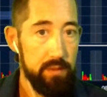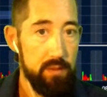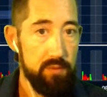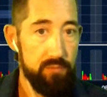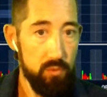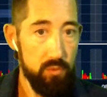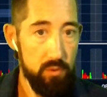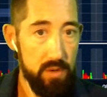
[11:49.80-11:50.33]

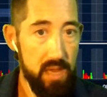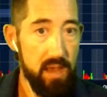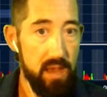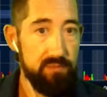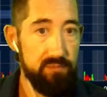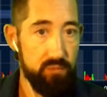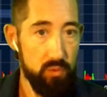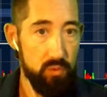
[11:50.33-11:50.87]

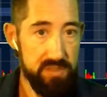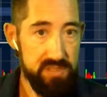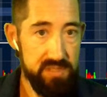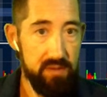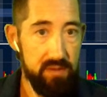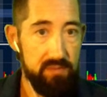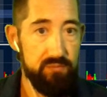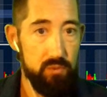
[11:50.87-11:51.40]
409,
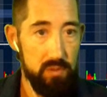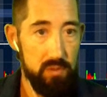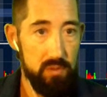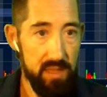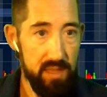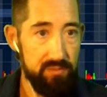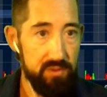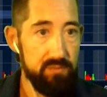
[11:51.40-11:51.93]
410,
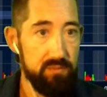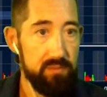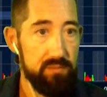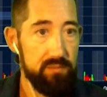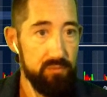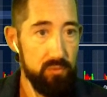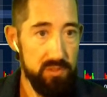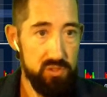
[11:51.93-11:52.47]
411,
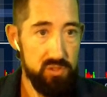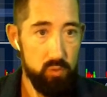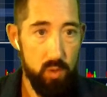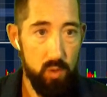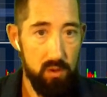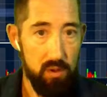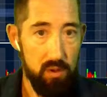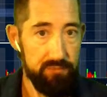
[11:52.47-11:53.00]

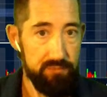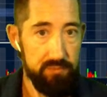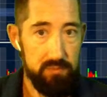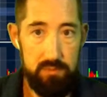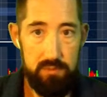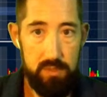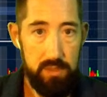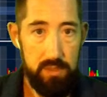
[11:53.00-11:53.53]
412,
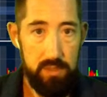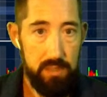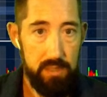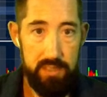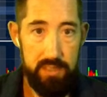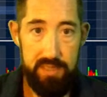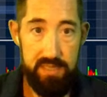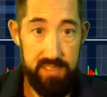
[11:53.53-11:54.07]

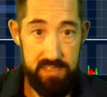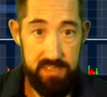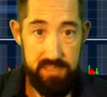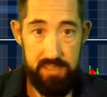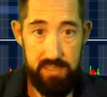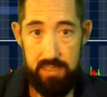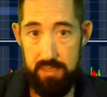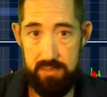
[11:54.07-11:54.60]
this
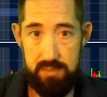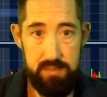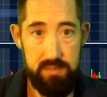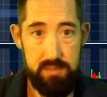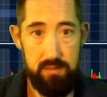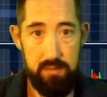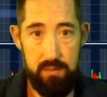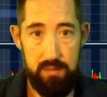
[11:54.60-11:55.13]
is
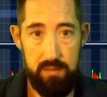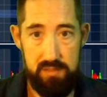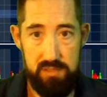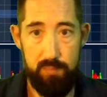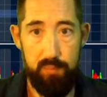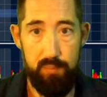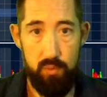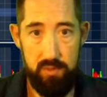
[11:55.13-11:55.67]
the
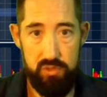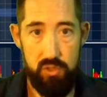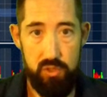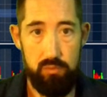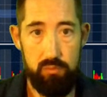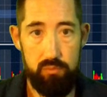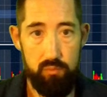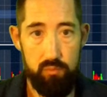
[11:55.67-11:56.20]
support
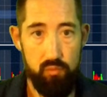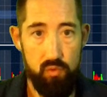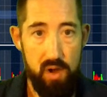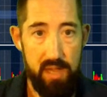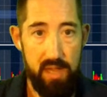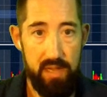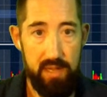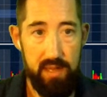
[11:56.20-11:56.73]
zone
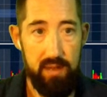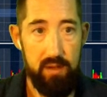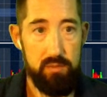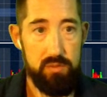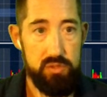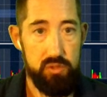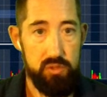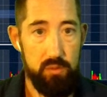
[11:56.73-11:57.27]
right now.
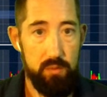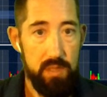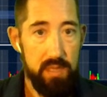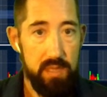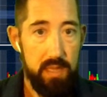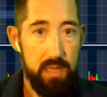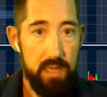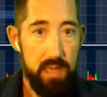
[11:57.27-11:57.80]
So
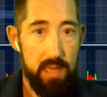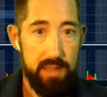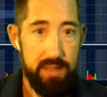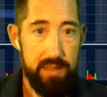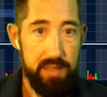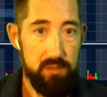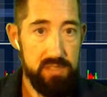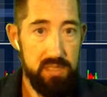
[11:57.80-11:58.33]

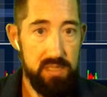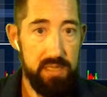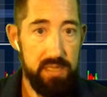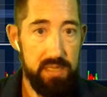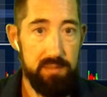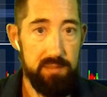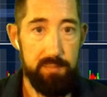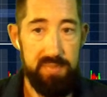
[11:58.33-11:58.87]
there's going to
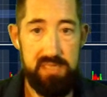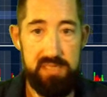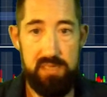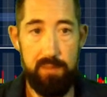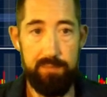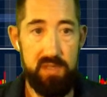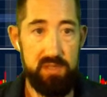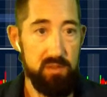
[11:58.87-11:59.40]
need to be
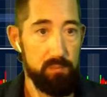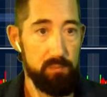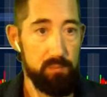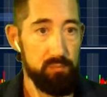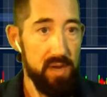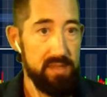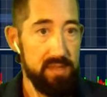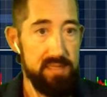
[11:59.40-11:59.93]
something to
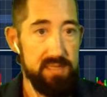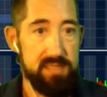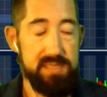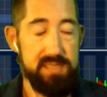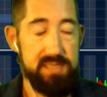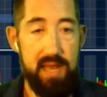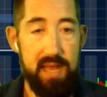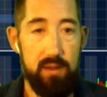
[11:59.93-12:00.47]
break this
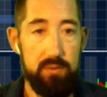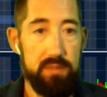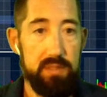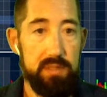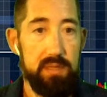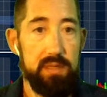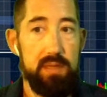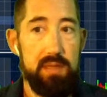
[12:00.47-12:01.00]
down
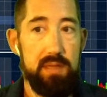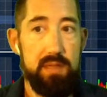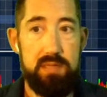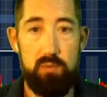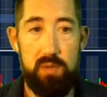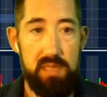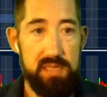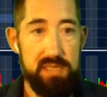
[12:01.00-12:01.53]
to
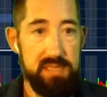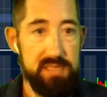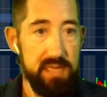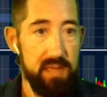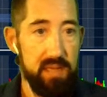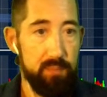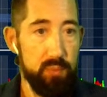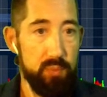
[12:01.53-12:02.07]
really see
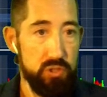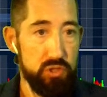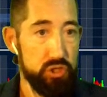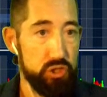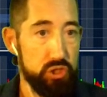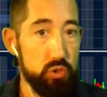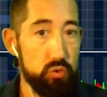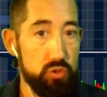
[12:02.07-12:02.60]
it push
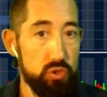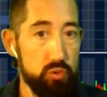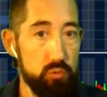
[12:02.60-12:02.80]
too, too